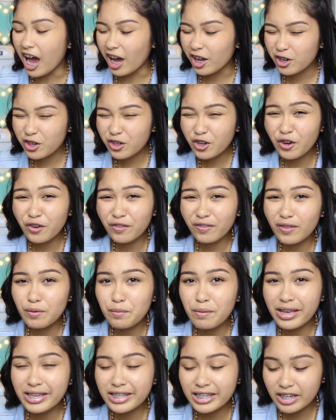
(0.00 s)
I don't know if that
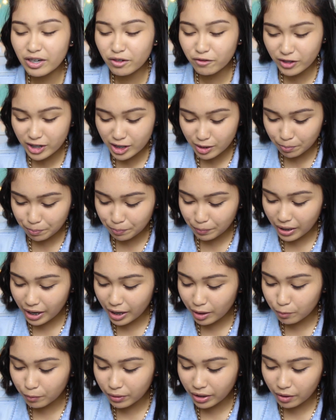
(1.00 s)
makes a difference,
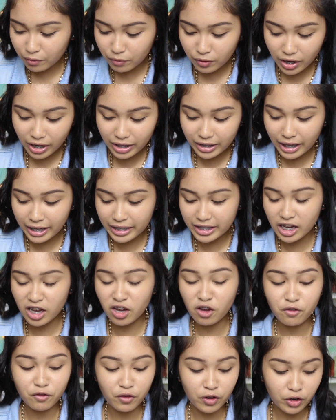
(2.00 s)
but whenever I like
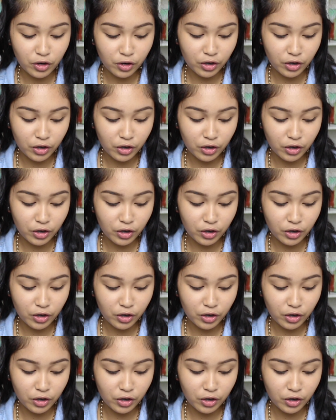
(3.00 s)
take a photo,